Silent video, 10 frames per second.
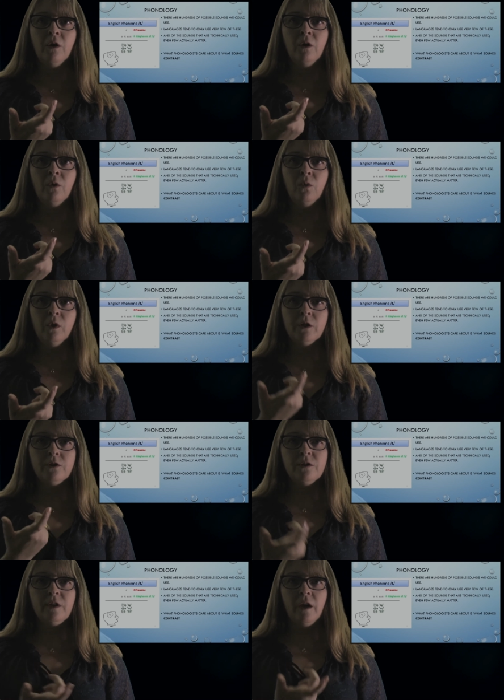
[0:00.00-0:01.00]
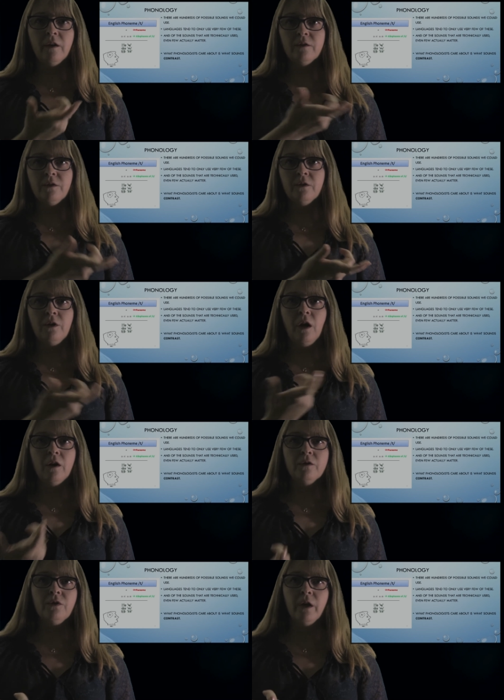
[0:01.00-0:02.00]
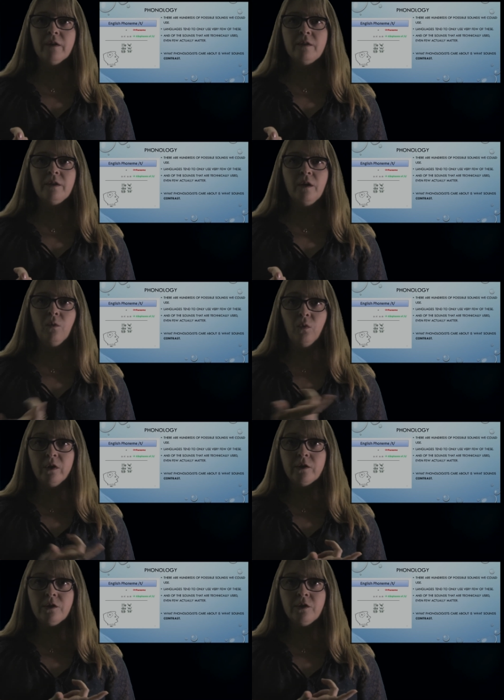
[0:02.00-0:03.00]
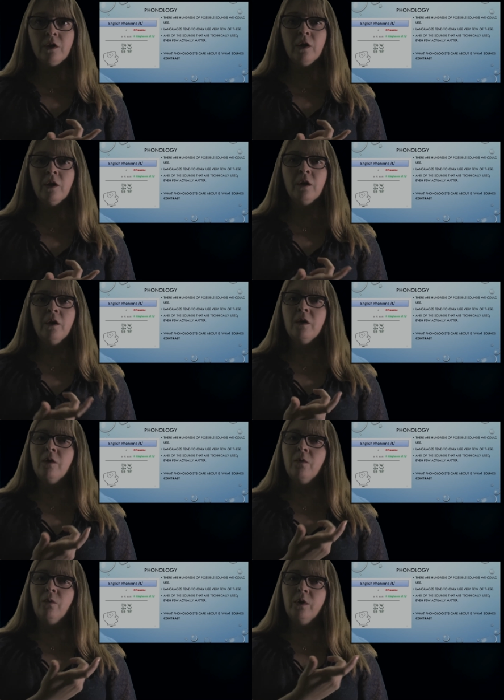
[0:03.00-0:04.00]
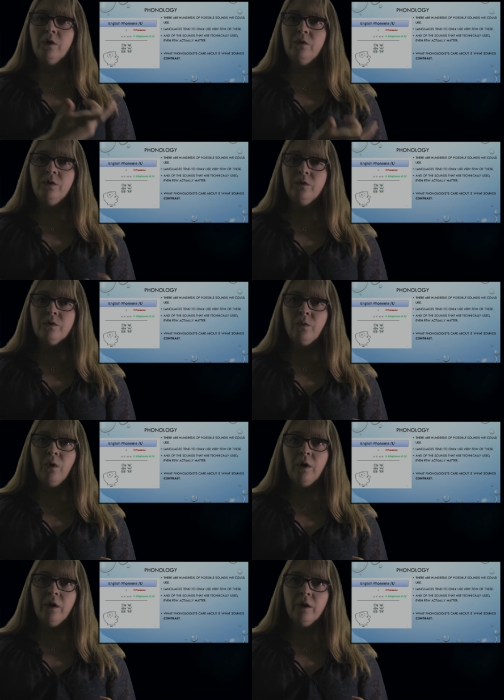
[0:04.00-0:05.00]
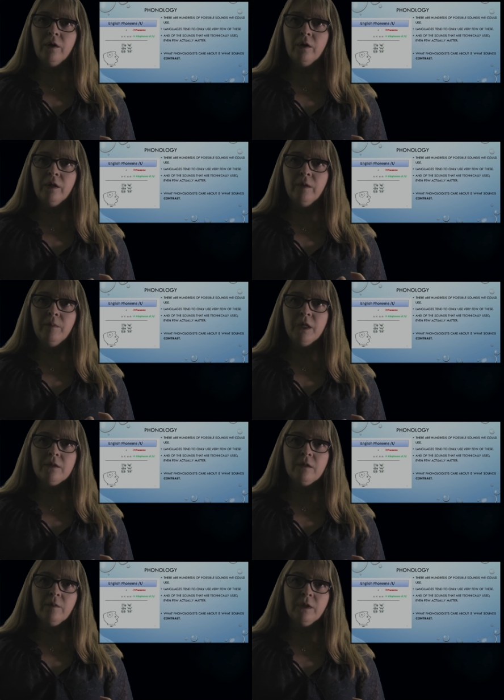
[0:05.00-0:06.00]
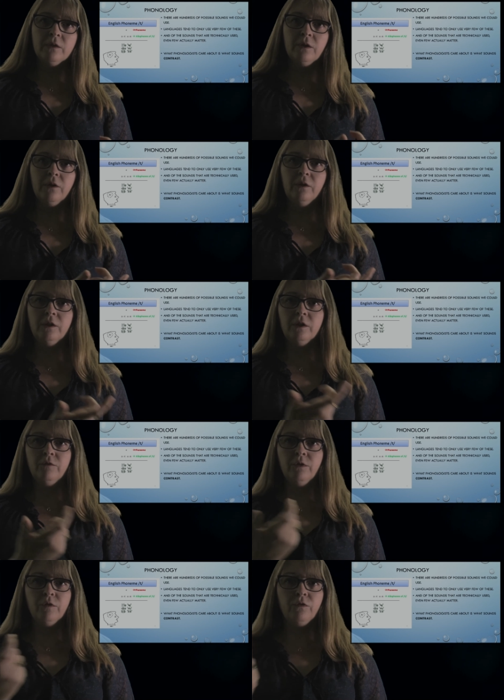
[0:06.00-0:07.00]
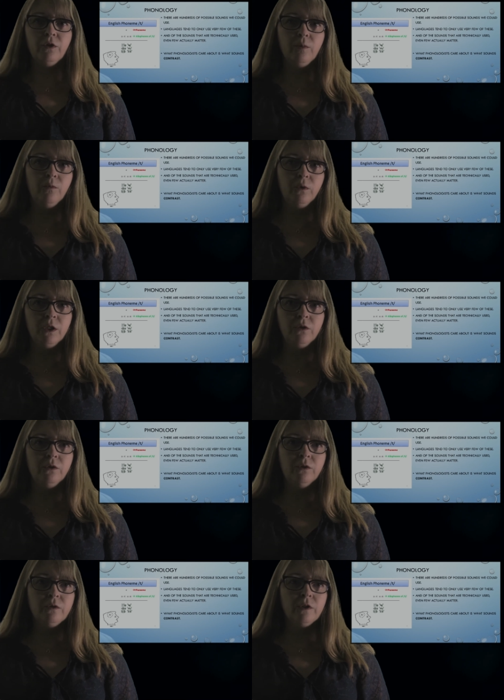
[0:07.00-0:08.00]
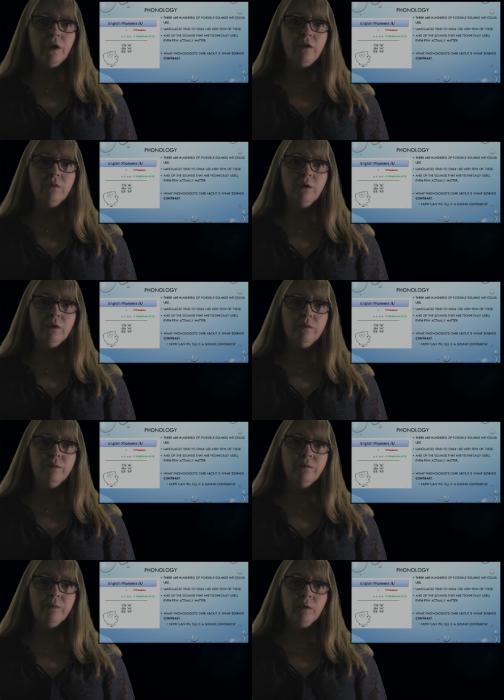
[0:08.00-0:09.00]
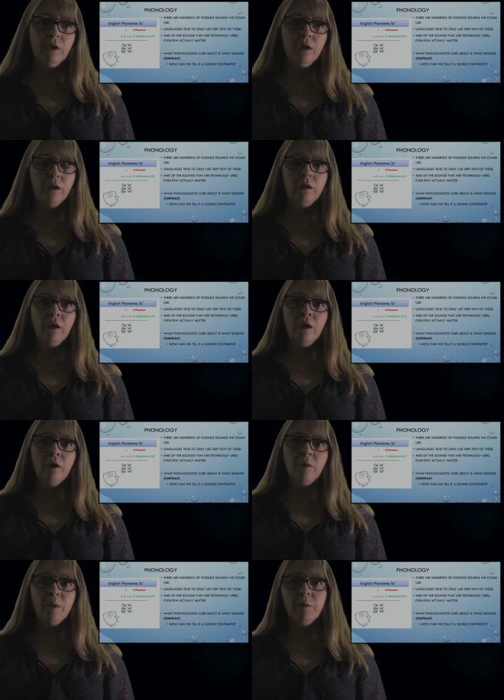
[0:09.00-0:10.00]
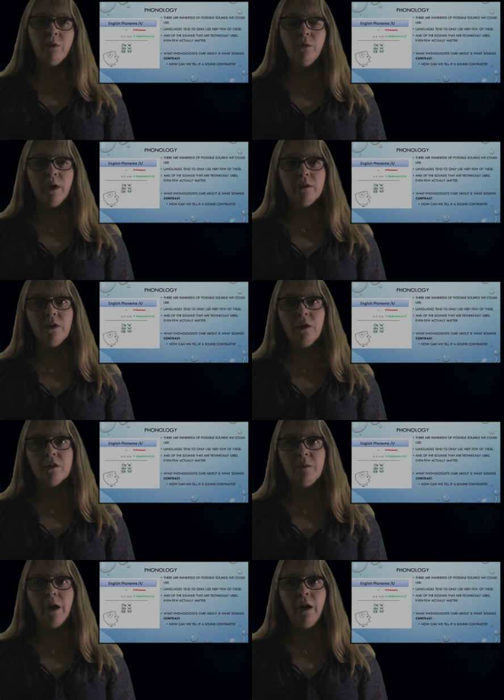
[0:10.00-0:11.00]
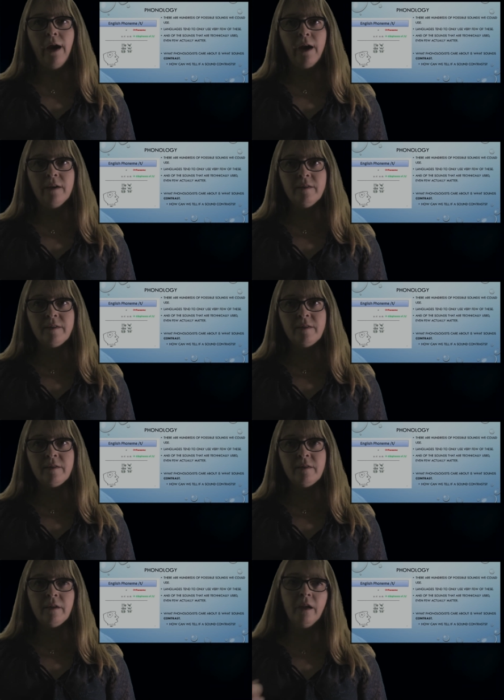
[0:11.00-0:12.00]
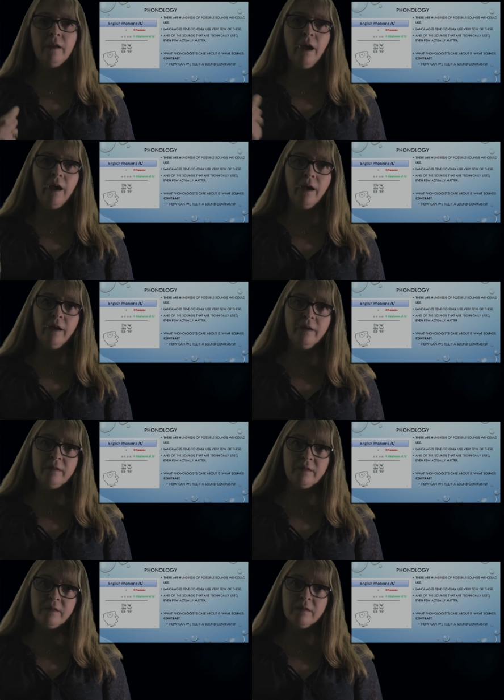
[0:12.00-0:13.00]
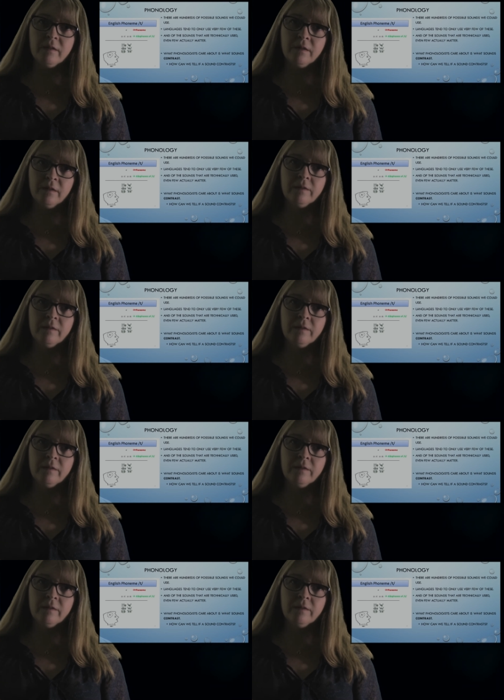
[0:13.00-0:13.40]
Which sounds are contrasting, which, when you use one, it means something totally different from when you use another one, okay? Remember when I talked about ice and eyes?